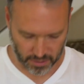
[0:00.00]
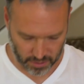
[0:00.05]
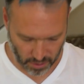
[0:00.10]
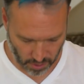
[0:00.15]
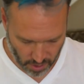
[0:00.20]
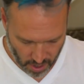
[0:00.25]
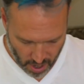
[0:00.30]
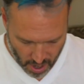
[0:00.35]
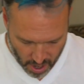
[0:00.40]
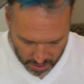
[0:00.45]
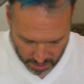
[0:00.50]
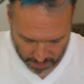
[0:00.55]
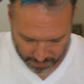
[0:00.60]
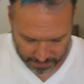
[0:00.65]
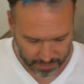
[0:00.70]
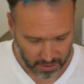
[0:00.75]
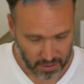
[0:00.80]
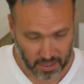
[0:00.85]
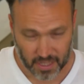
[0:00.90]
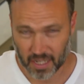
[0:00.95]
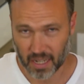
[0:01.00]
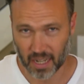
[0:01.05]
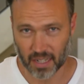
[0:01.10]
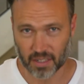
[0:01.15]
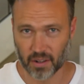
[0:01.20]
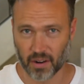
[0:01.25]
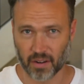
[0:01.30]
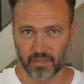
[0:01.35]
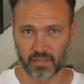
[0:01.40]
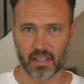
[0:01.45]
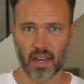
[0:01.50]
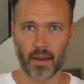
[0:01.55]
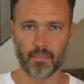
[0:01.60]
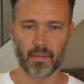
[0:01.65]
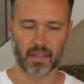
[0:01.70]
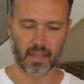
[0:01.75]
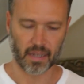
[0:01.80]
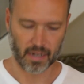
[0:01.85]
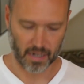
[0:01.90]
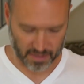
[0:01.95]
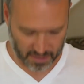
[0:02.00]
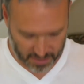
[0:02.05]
So the first thing I do every time I get on